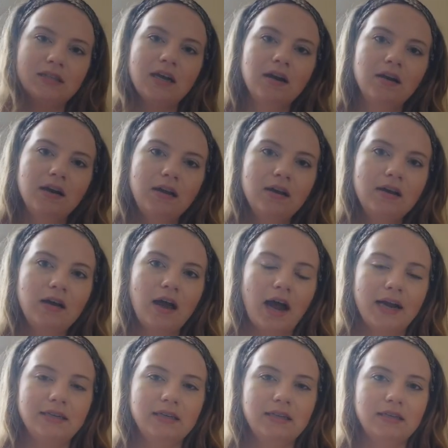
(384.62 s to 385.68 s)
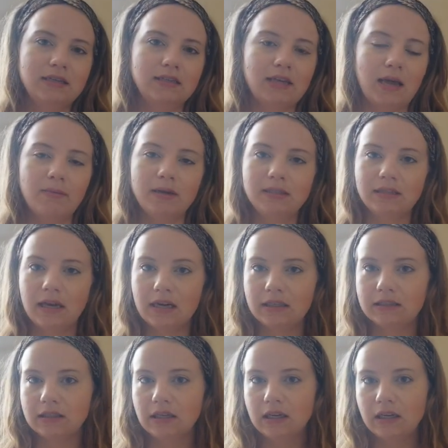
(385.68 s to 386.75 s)
area. I did the same
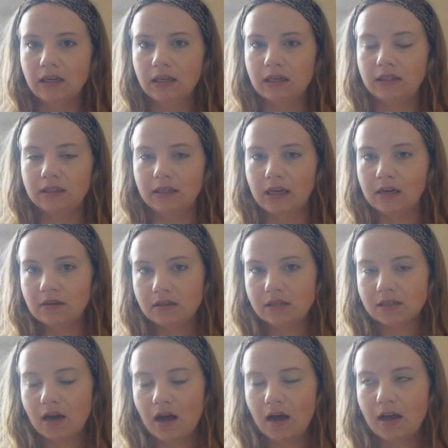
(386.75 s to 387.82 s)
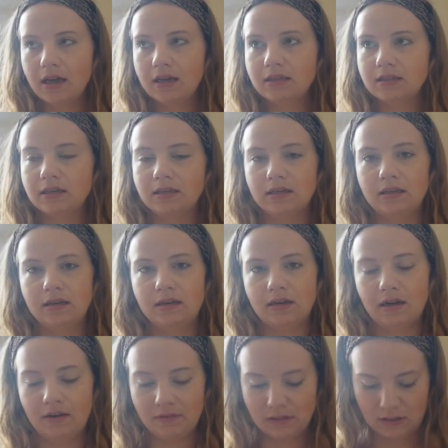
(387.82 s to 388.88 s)
exact needle size. I did
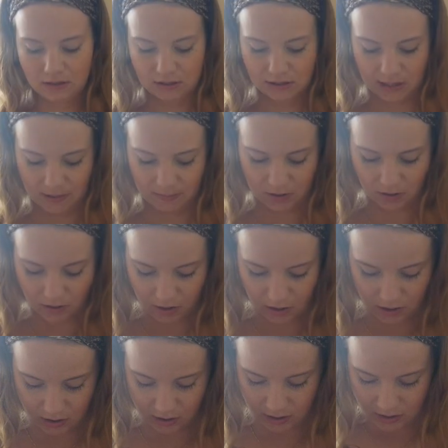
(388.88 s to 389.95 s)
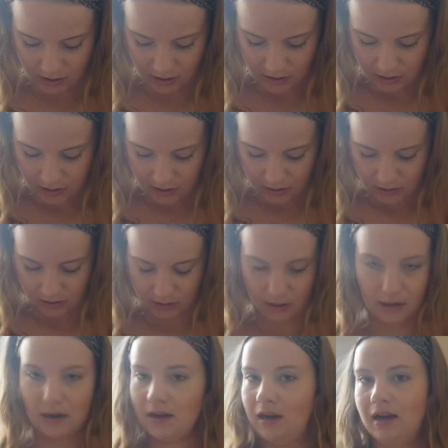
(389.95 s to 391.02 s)
obviously the same yarn.
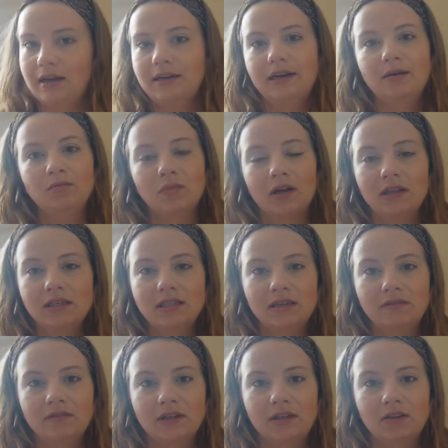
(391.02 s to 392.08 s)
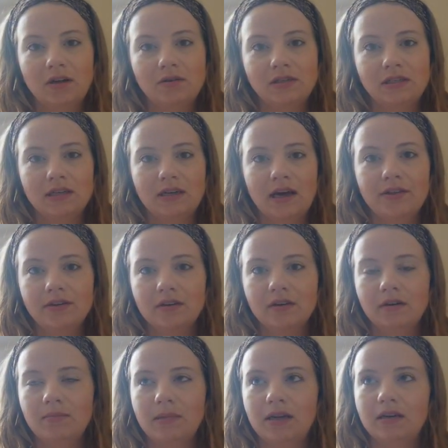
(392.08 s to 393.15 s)
I knit them relatively close
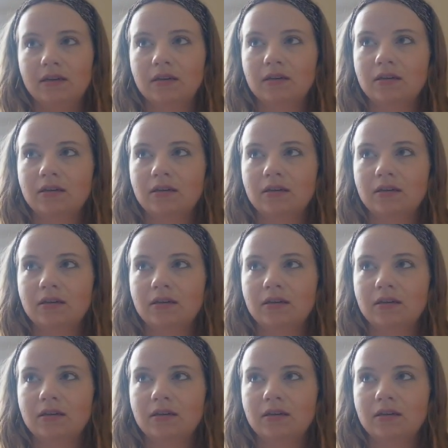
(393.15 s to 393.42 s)
together. I mean,